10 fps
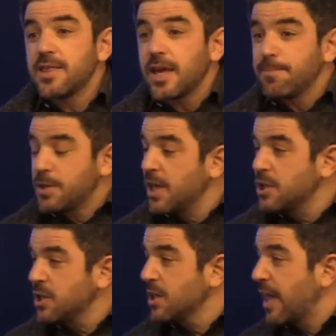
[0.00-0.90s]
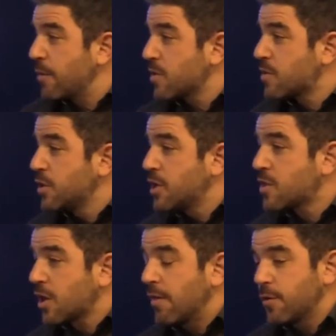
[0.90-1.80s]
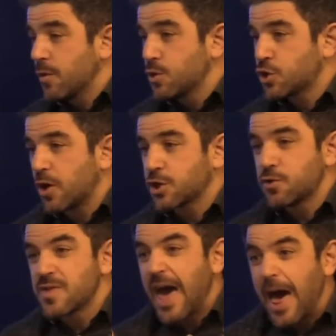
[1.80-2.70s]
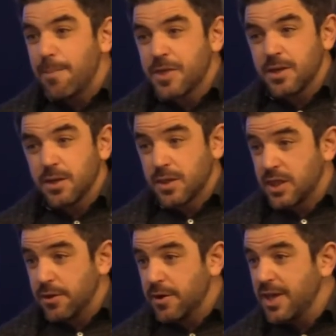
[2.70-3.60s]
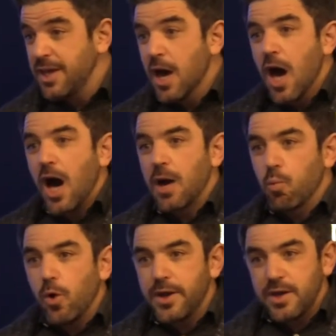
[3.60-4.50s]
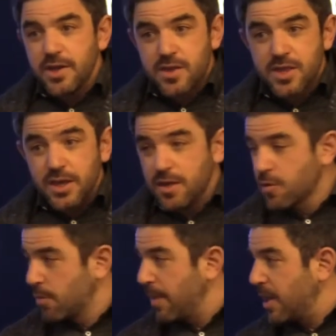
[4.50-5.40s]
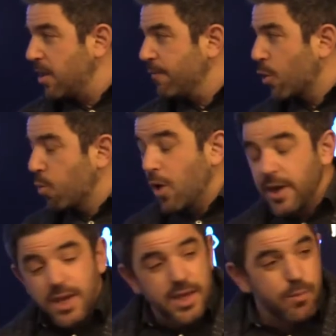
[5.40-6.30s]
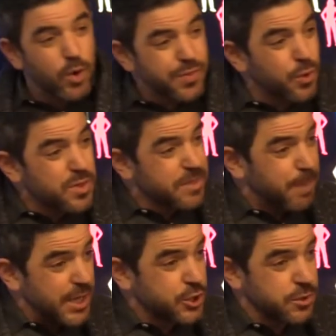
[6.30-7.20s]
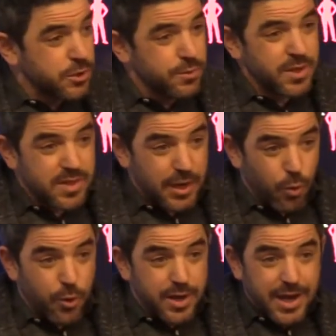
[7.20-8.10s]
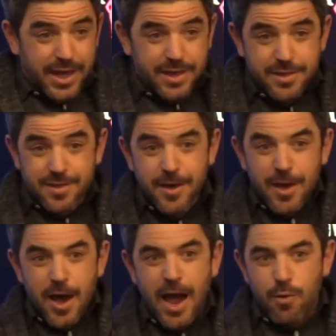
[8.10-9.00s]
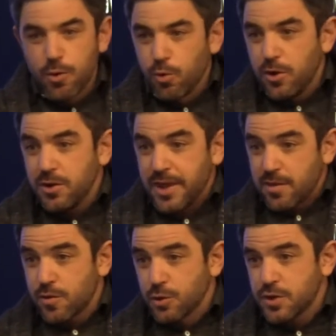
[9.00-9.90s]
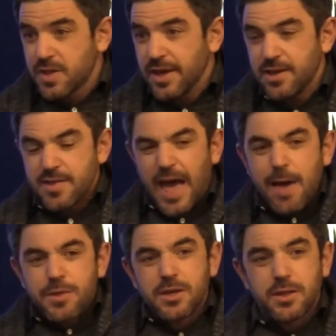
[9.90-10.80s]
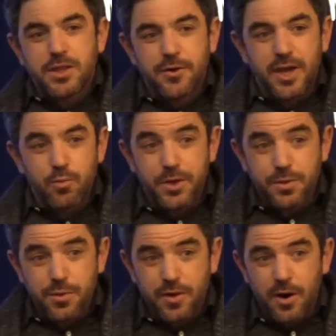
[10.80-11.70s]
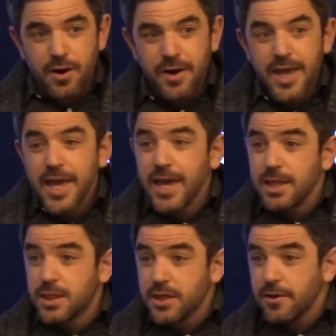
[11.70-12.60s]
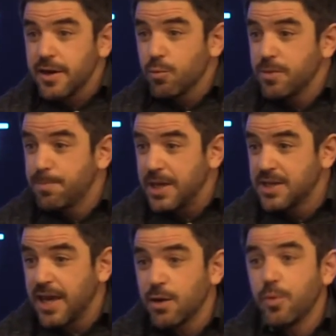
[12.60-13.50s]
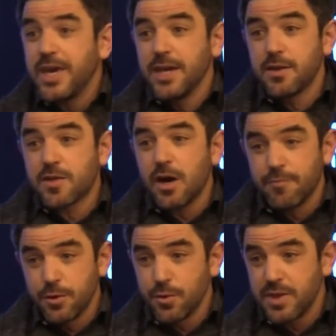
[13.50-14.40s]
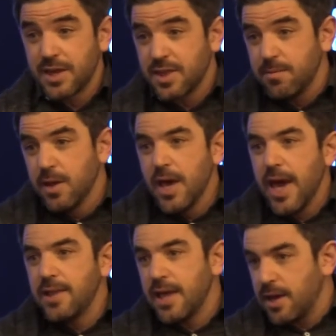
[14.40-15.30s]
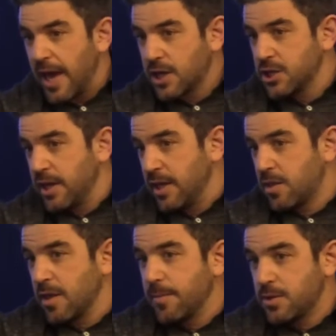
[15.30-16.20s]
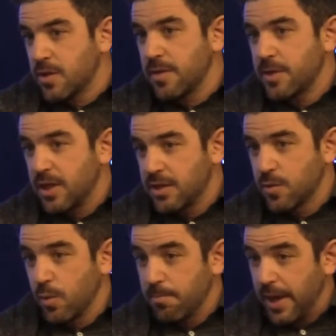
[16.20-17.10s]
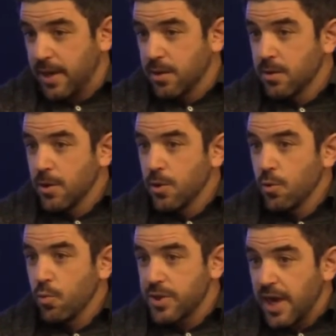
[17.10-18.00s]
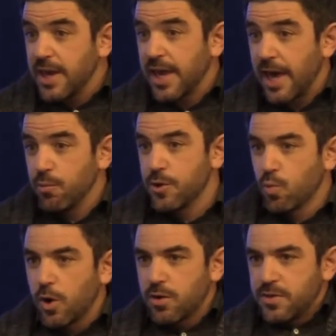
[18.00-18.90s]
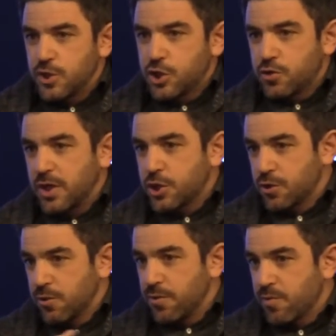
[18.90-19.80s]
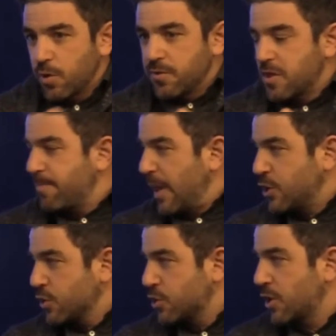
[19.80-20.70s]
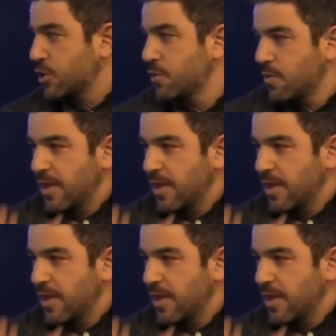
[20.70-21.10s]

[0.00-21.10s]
is that it potentially allows us to discover those structures. Absent a theory on what it is cities are made of, or what those spatial units that organize our world as a social scientist, absent a theory on what those are, in theory, with big data, we can discover those things. And that actually, to some extent, is what Mike was getting at, was what are the structures, what are the spatial structures